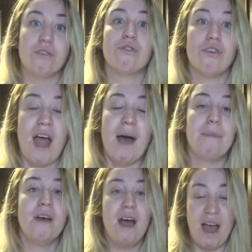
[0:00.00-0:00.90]

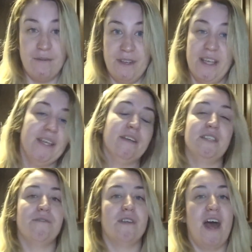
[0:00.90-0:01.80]
crap, and feeling
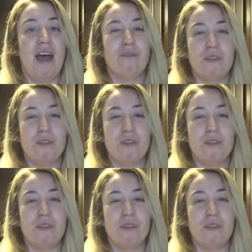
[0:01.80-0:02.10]
guilty for that.